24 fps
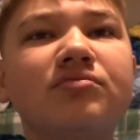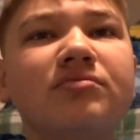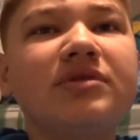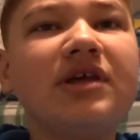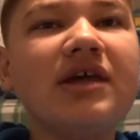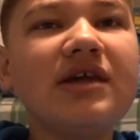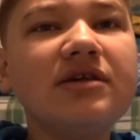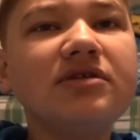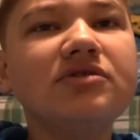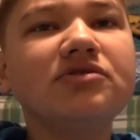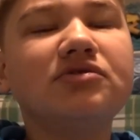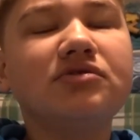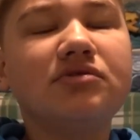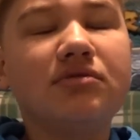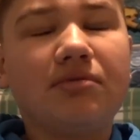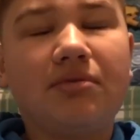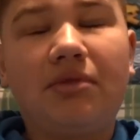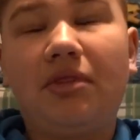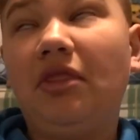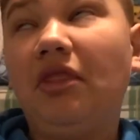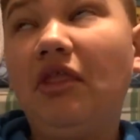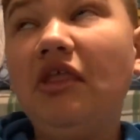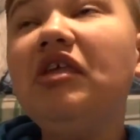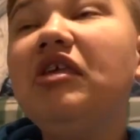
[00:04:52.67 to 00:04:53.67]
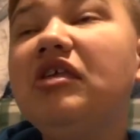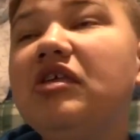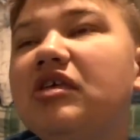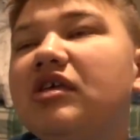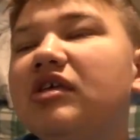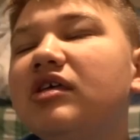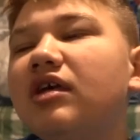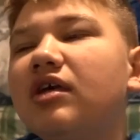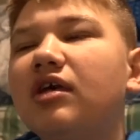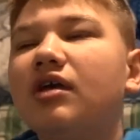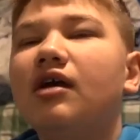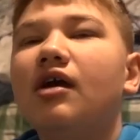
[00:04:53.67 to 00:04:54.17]
taking...
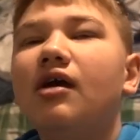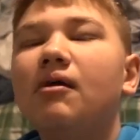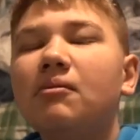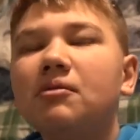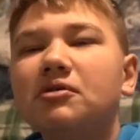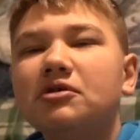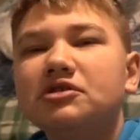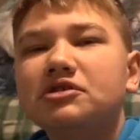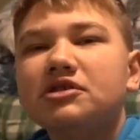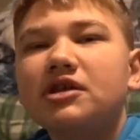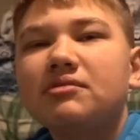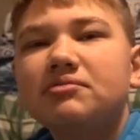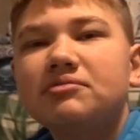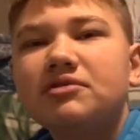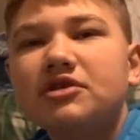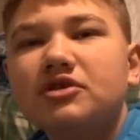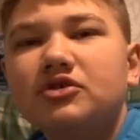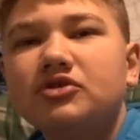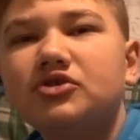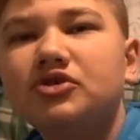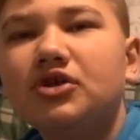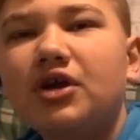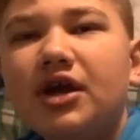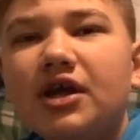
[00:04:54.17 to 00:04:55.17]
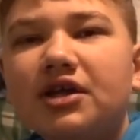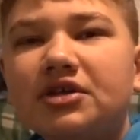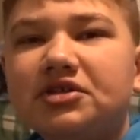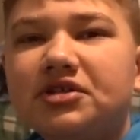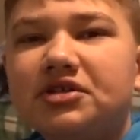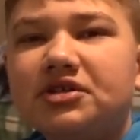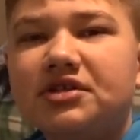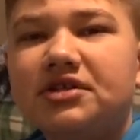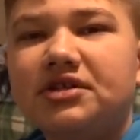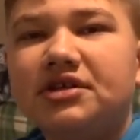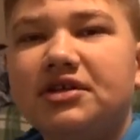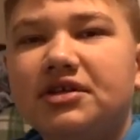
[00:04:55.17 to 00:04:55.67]
Ugh. How about you stop taking trash
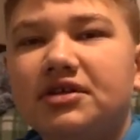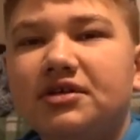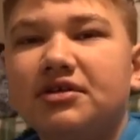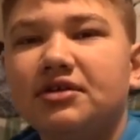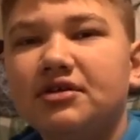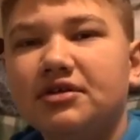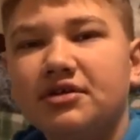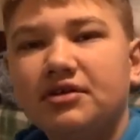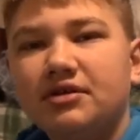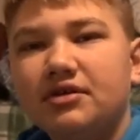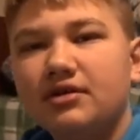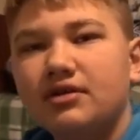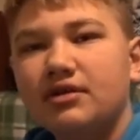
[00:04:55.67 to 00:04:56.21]
into here?